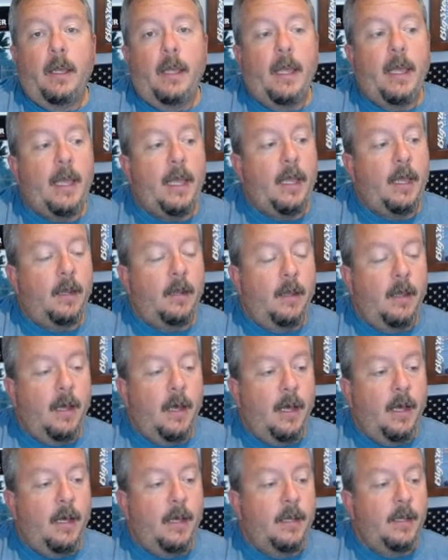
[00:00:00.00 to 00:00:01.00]
and
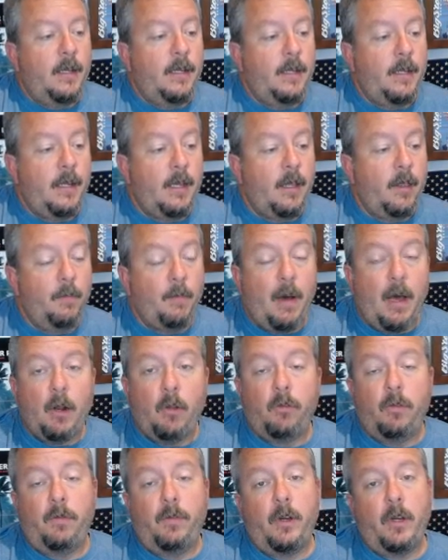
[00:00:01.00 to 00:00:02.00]
the
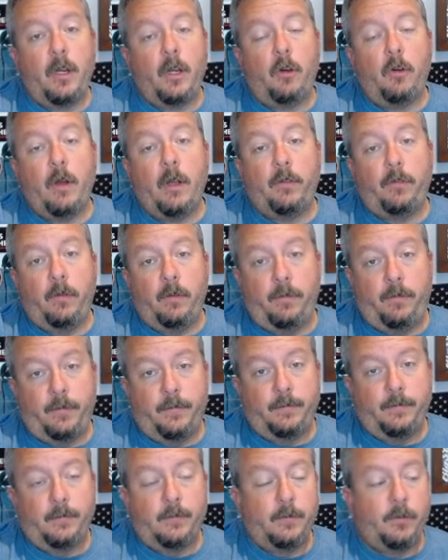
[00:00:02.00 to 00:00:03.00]
models are very aggressive.
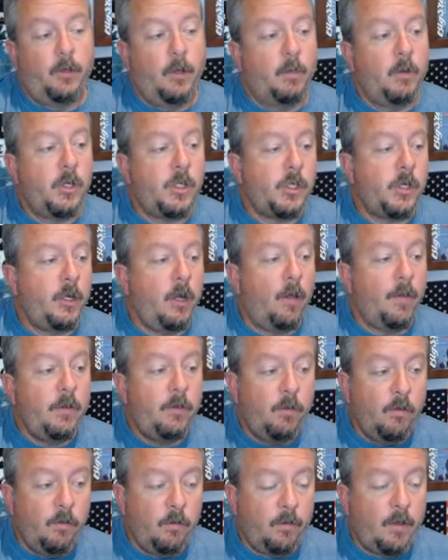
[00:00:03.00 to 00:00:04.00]
So I'm going to show you all
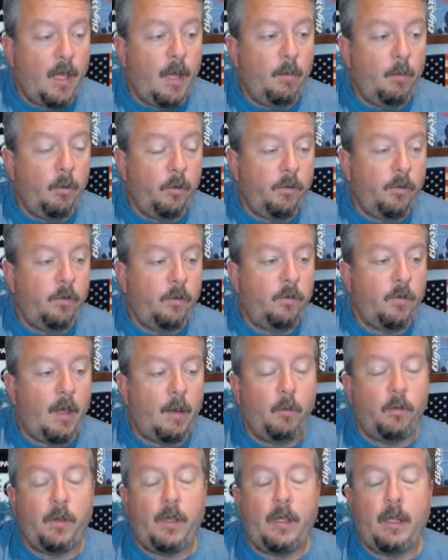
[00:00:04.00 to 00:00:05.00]
these ensembles.
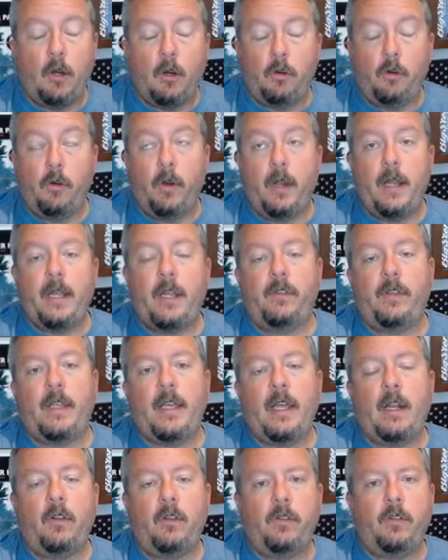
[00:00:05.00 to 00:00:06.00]
Ensembles are great because it
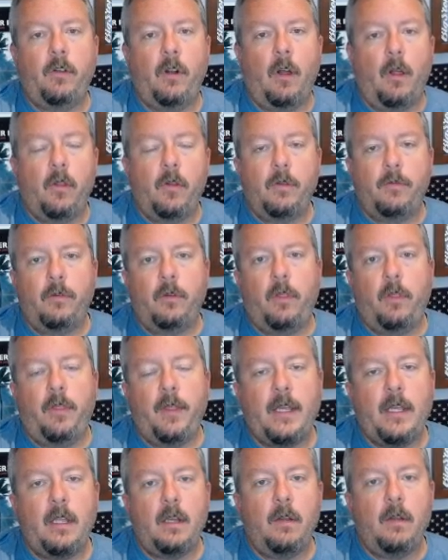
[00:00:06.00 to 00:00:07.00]
kind of looks at all the different
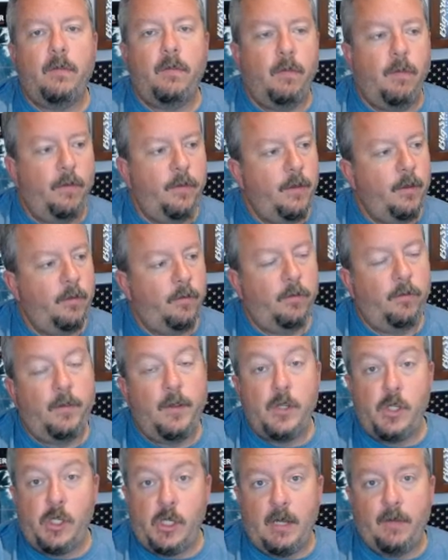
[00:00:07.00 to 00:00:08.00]
thinking of this. Is
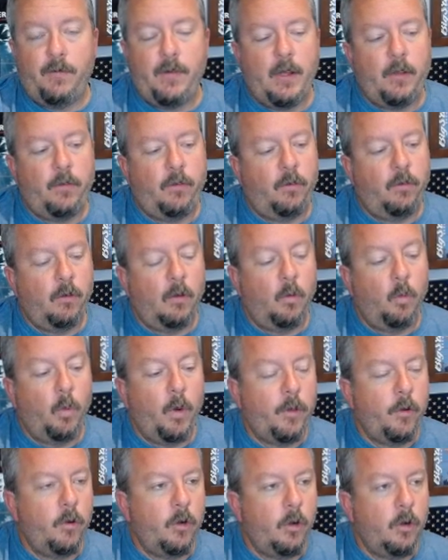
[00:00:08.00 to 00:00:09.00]
the GFS, this is on
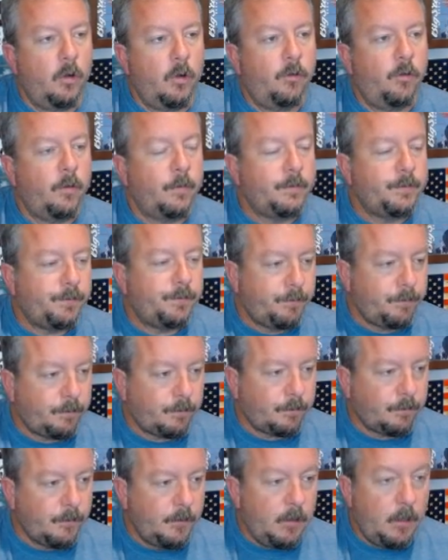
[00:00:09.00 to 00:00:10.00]

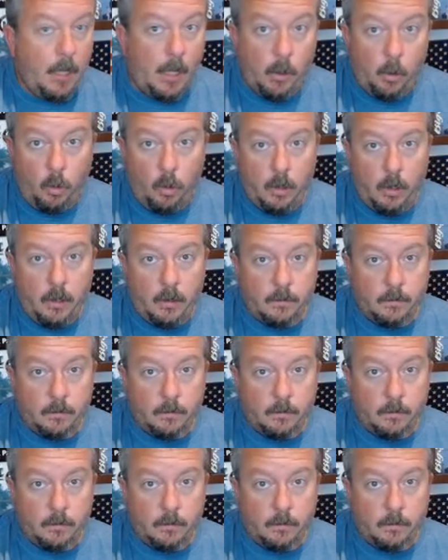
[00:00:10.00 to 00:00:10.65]
weathernerds.org,